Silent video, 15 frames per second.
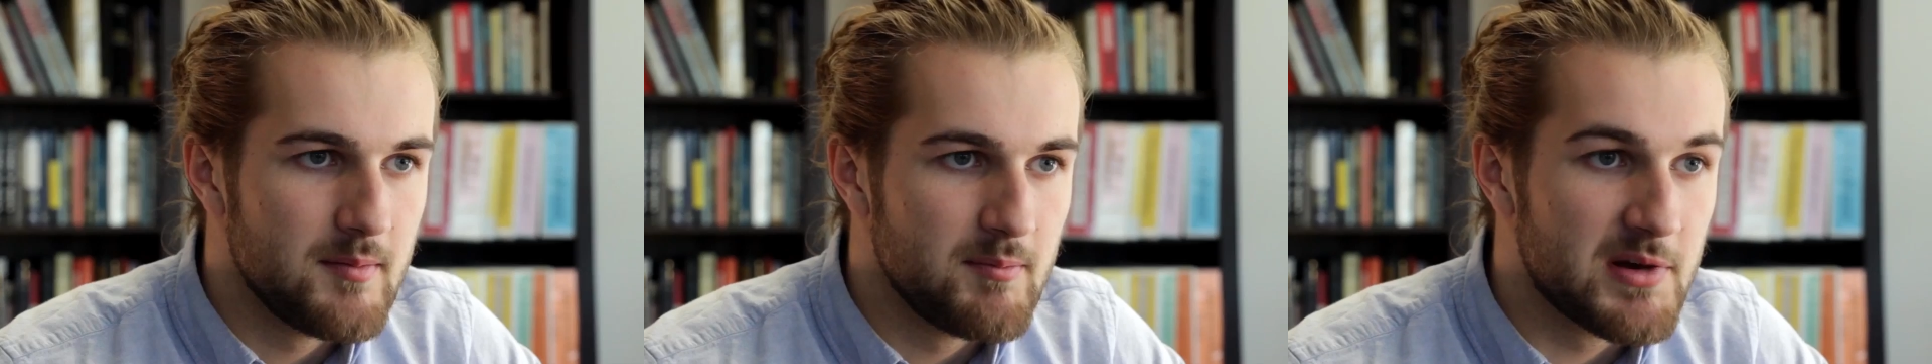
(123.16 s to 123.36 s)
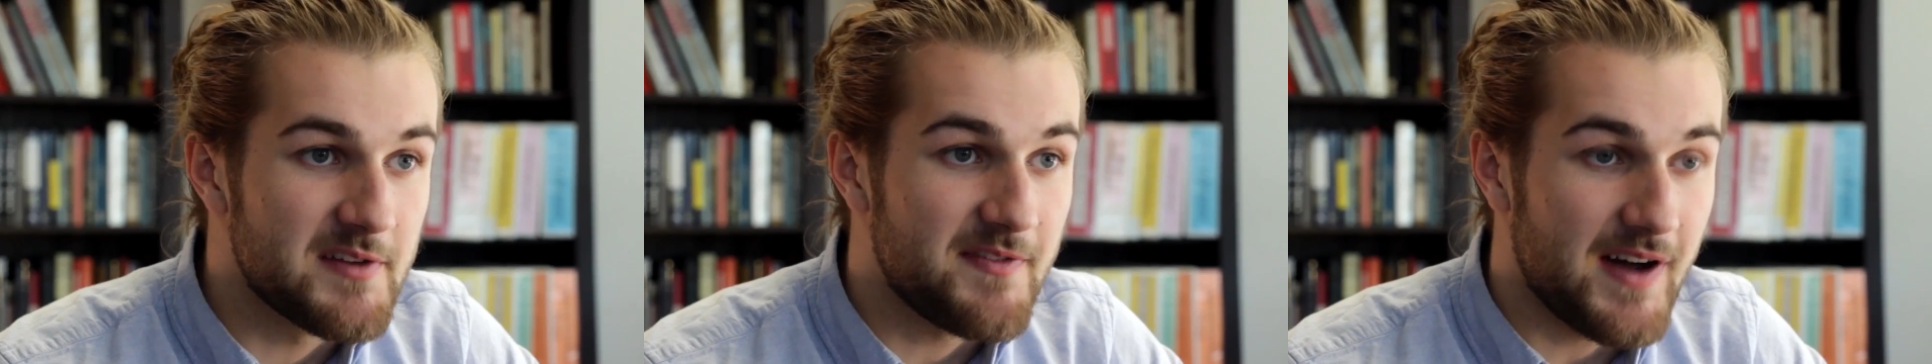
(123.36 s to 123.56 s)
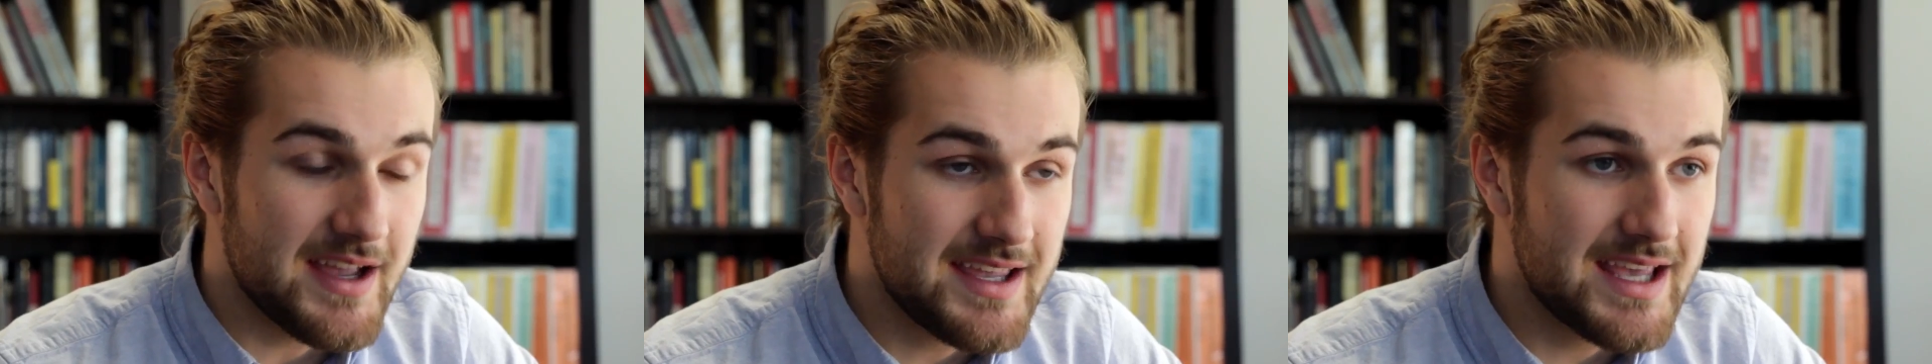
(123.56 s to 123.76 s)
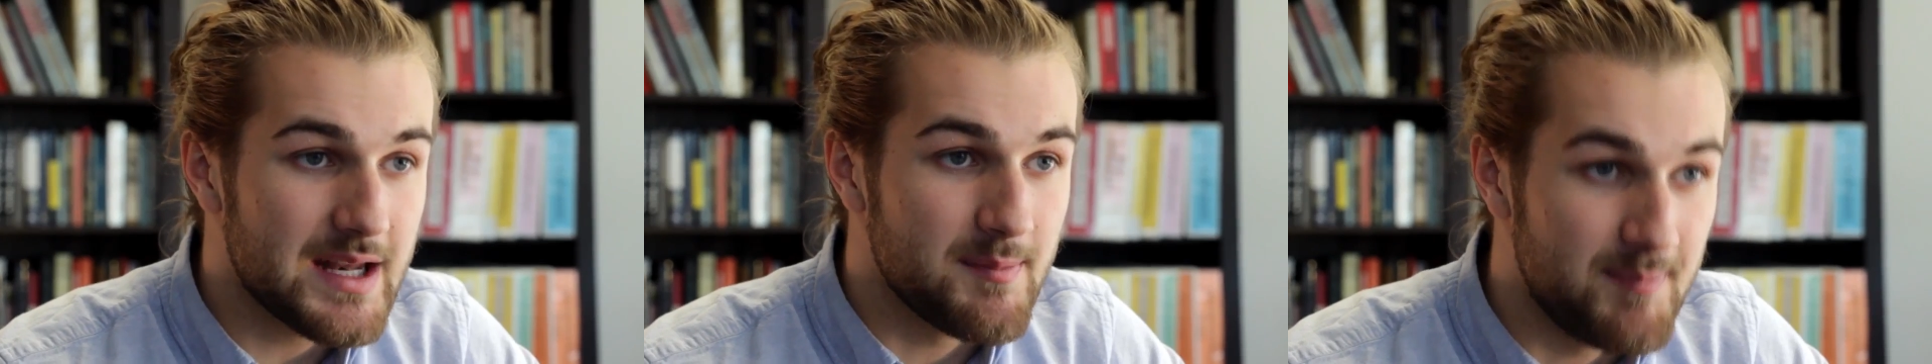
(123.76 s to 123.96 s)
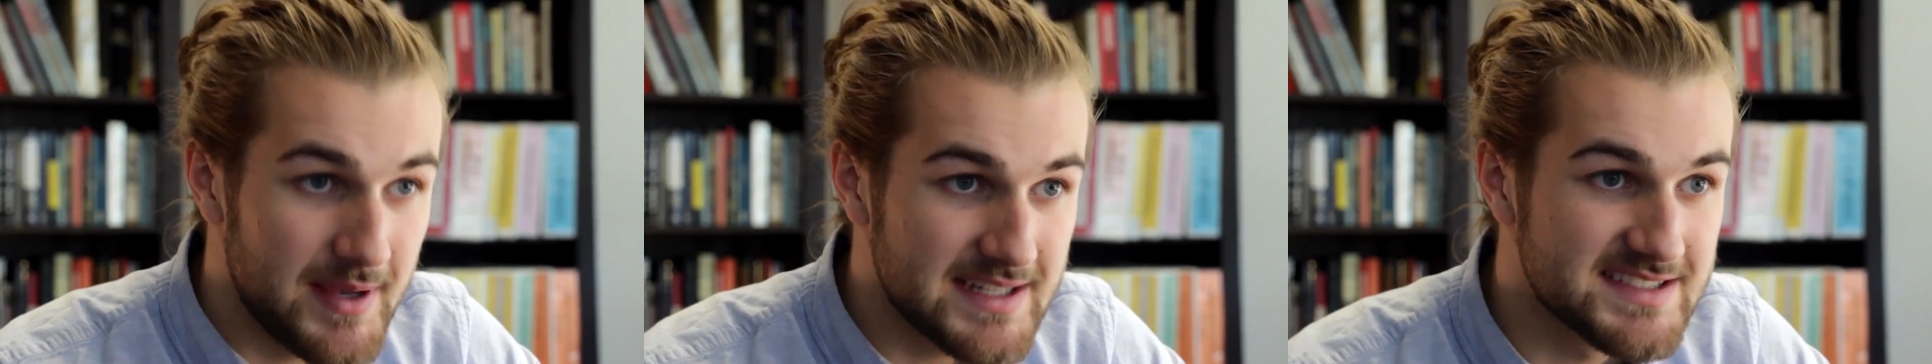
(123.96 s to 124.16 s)
but if I can get
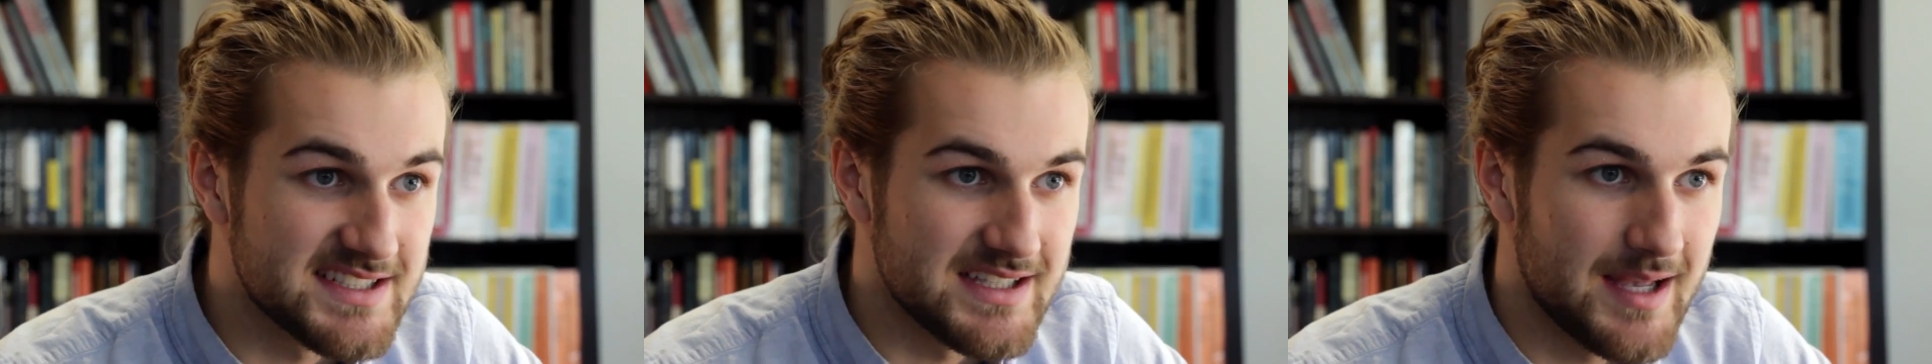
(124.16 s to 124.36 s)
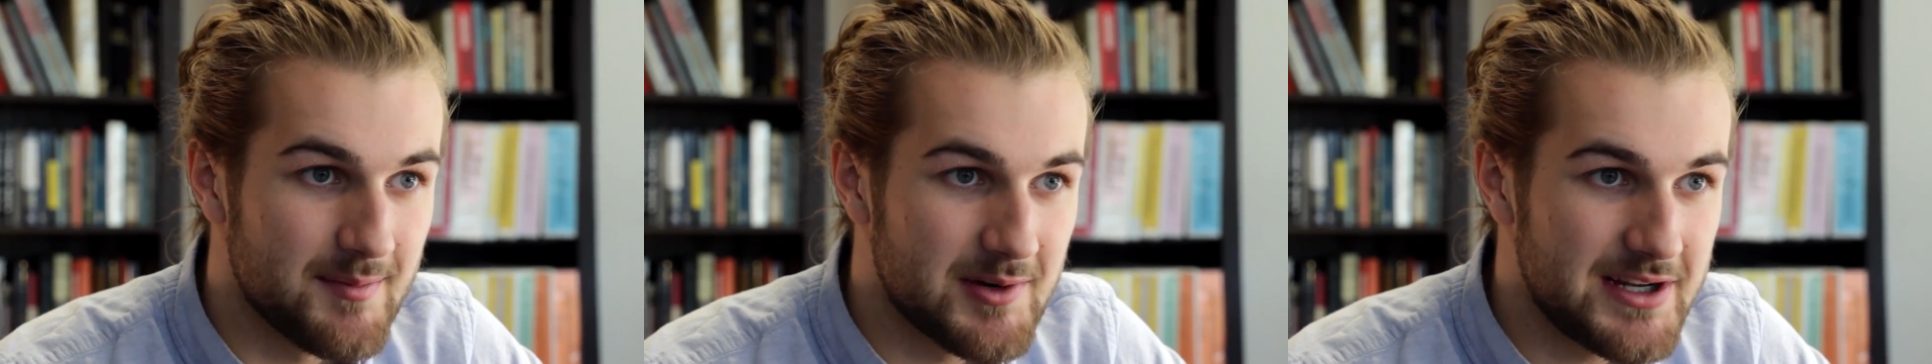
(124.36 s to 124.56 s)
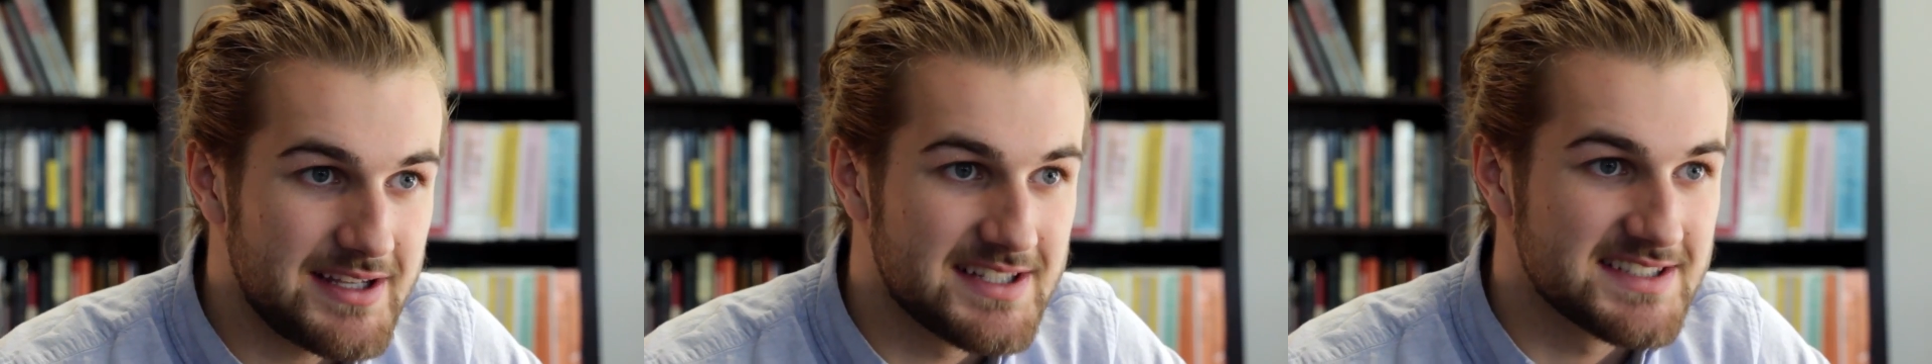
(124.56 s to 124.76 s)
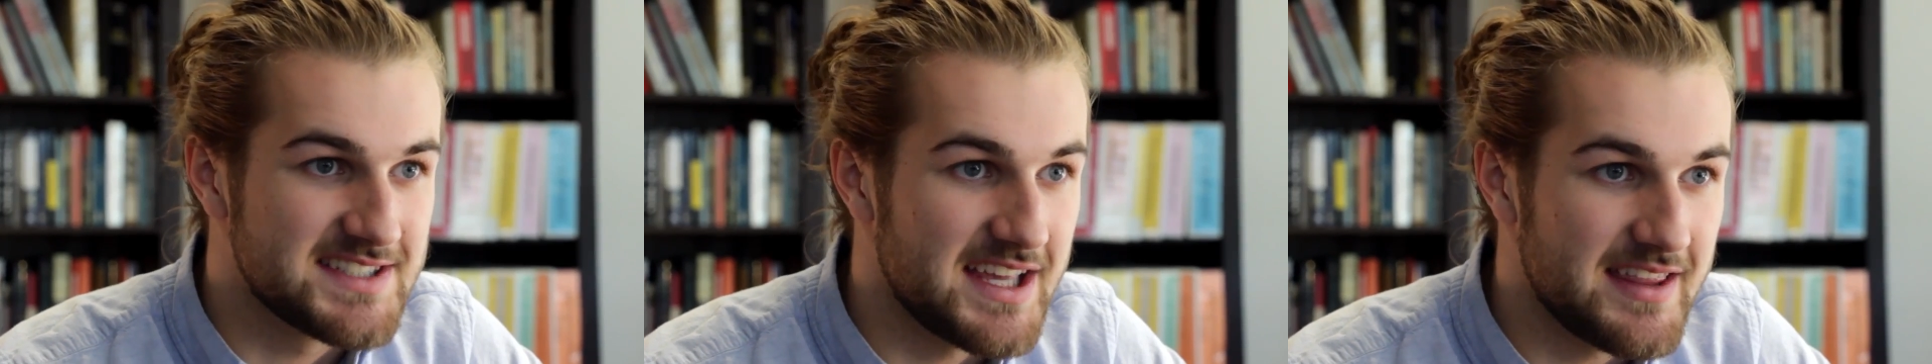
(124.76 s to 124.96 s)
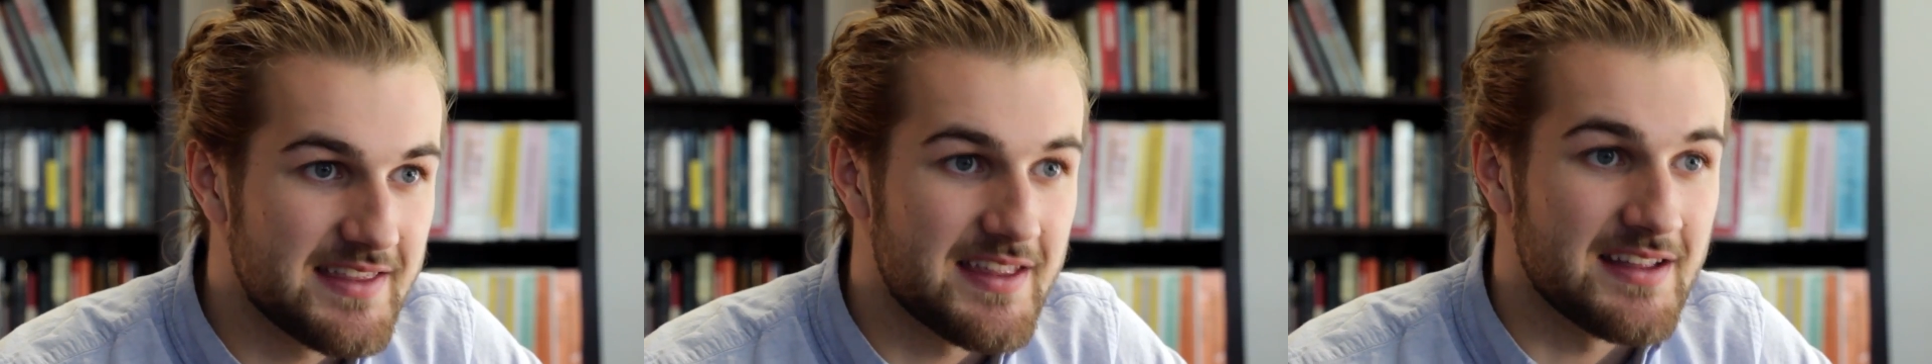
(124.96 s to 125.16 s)
a big celebrity to
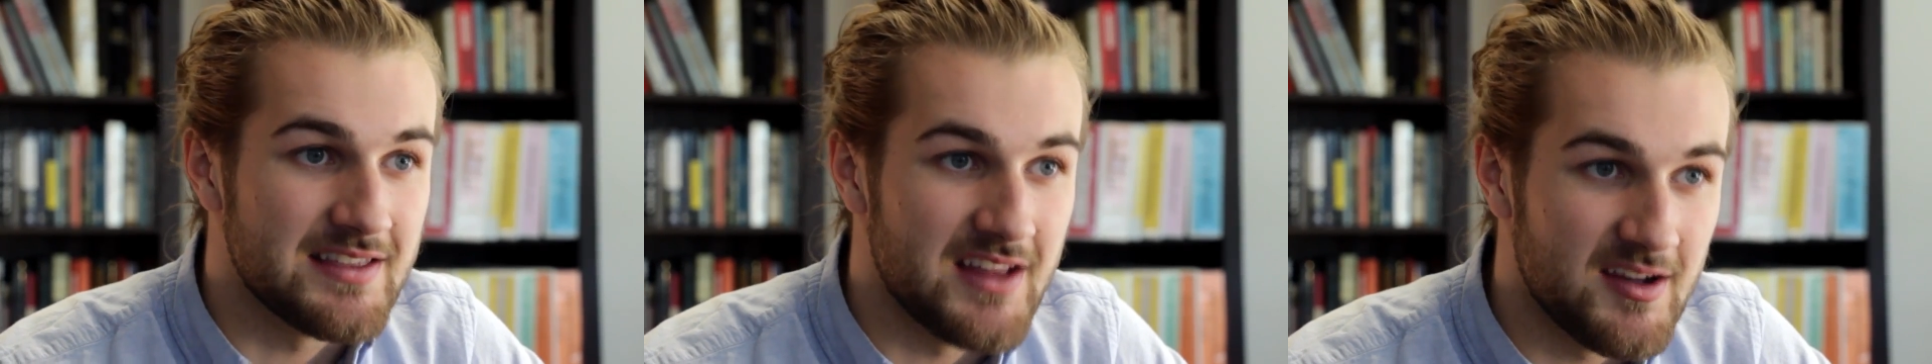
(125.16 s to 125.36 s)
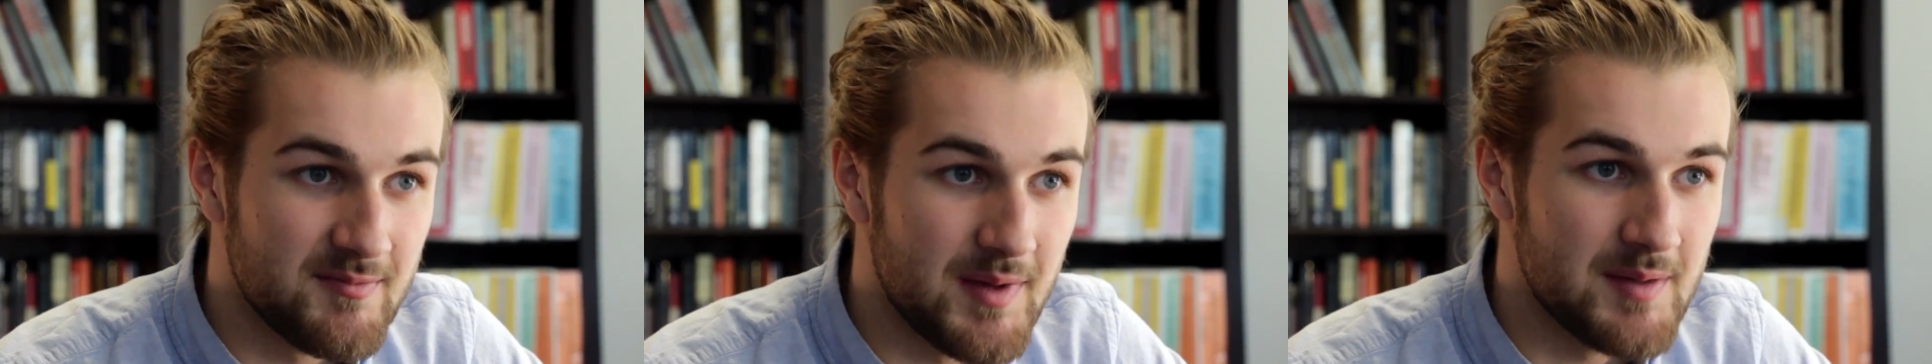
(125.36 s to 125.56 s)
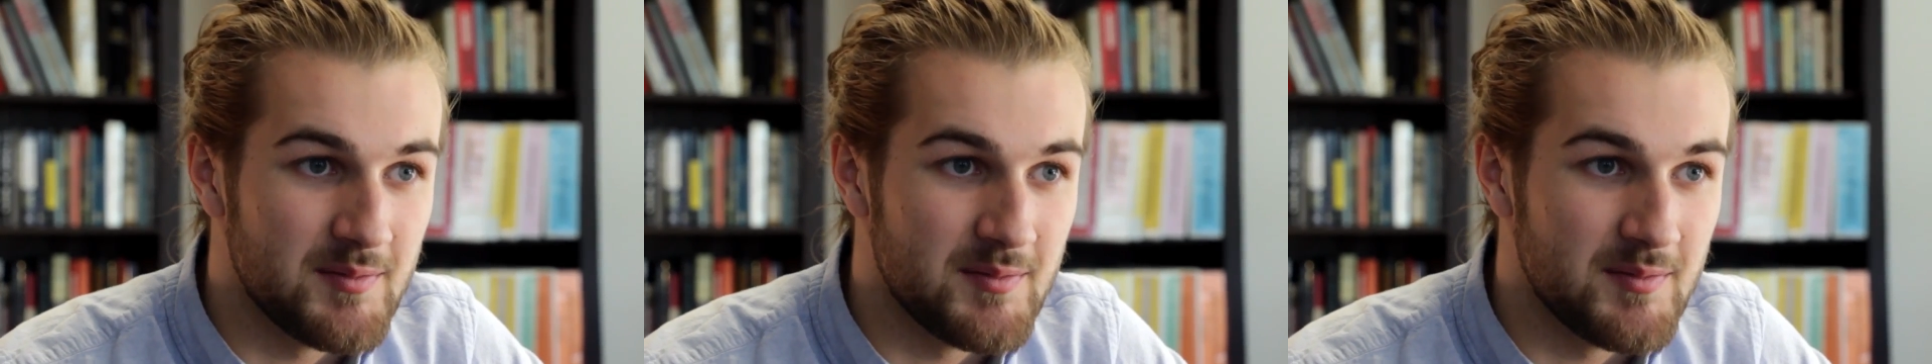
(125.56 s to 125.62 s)
say that they love my